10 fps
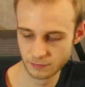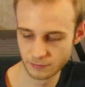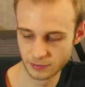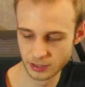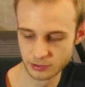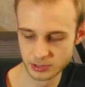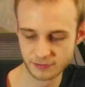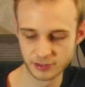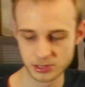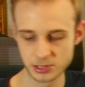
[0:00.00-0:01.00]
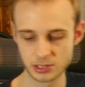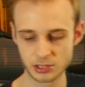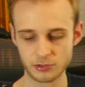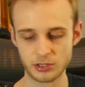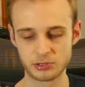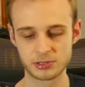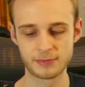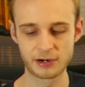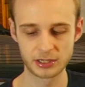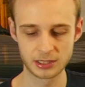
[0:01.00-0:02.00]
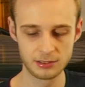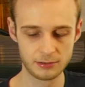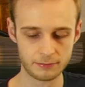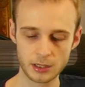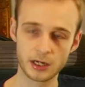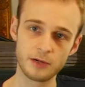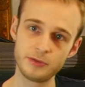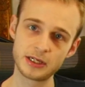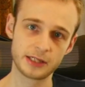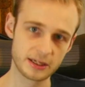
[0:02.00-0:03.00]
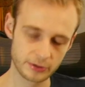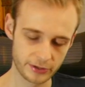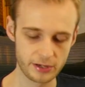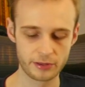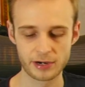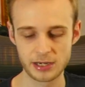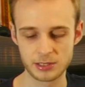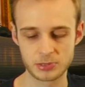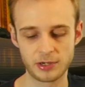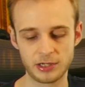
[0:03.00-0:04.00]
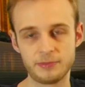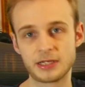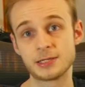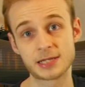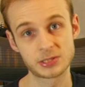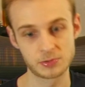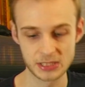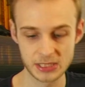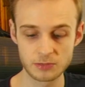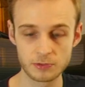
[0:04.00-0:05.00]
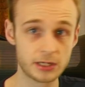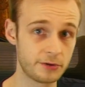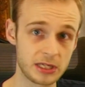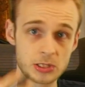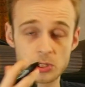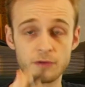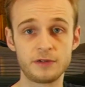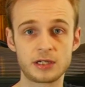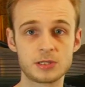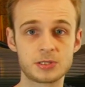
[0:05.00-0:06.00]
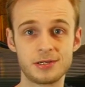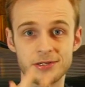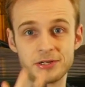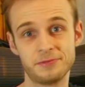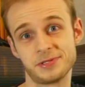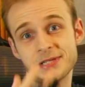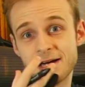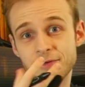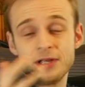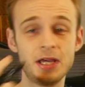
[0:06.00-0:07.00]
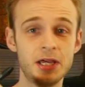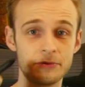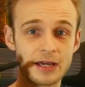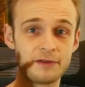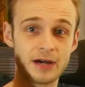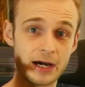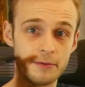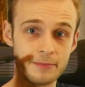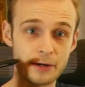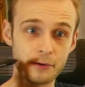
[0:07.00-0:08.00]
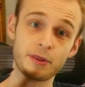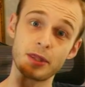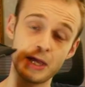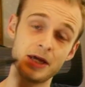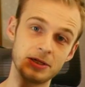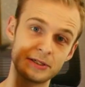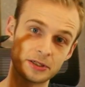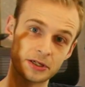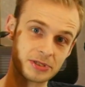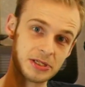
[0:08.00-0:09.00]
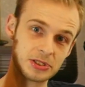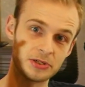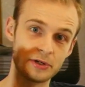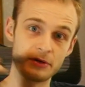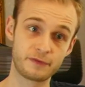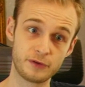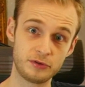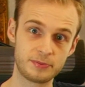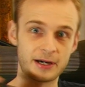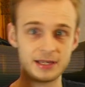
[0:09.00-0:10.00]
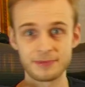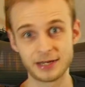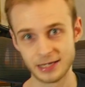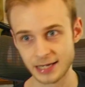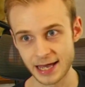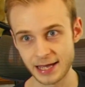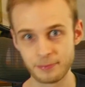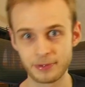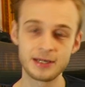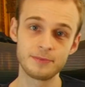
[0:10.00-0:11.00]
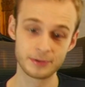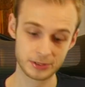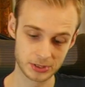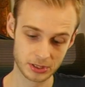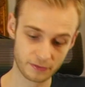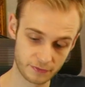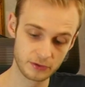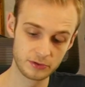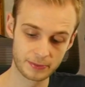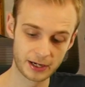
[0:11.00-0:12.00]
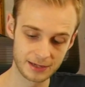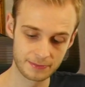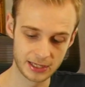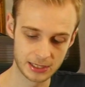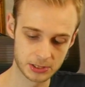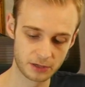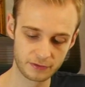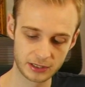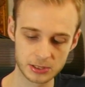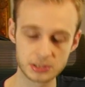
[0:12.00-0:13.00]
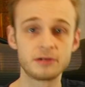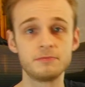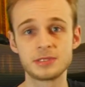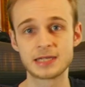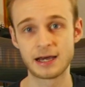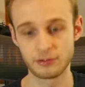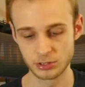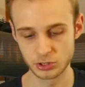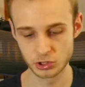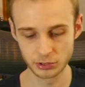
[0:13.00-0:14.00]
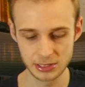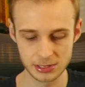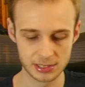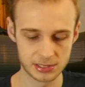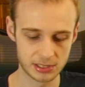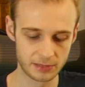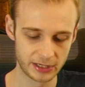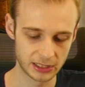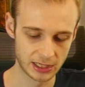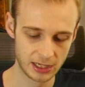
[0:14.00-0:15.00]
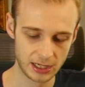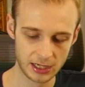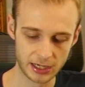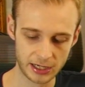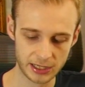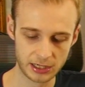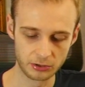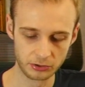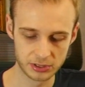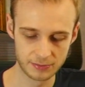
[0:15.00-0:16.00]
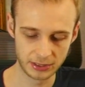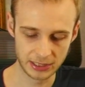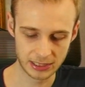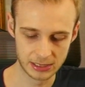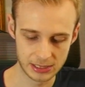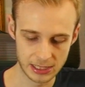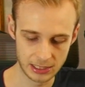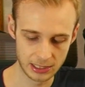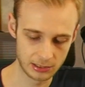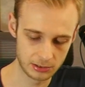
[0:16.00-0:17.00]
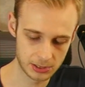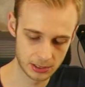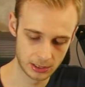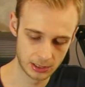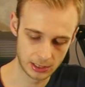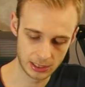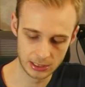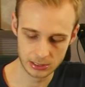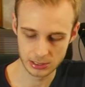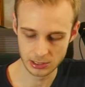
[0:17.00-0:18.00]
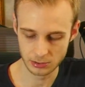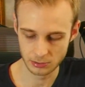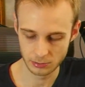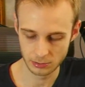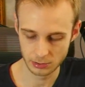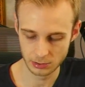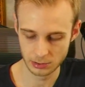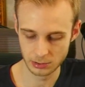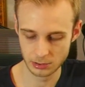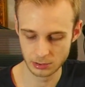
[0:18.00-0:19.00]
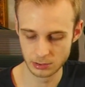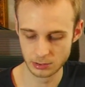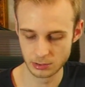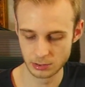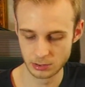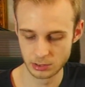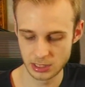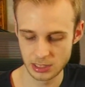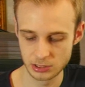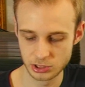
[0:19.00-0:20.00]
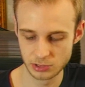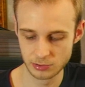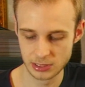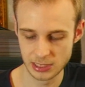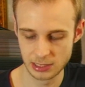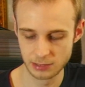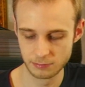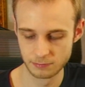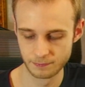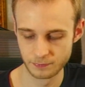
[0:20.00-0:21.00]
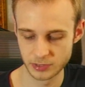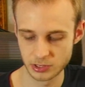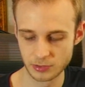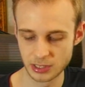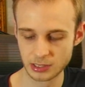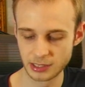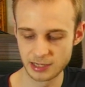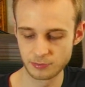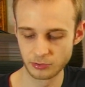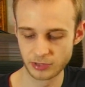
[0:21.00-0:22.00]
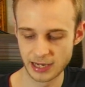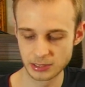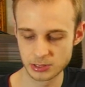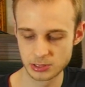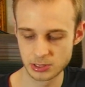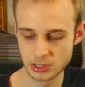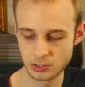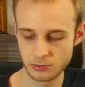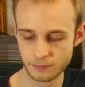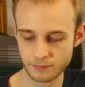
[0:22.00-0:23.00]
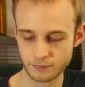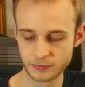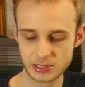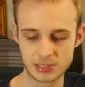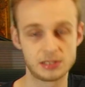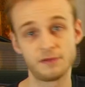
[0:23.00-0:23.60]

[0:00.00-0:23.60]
for those of us who are not American. And we can label the other end as well, because as we said, we know the esophagus comes down, we have our mouth, goes into a food pipe and an air pipe. So the food pipe, the esophagus comes down, joins the stomach, and then ultimately continues into the duodenum. So we can label that too. This is the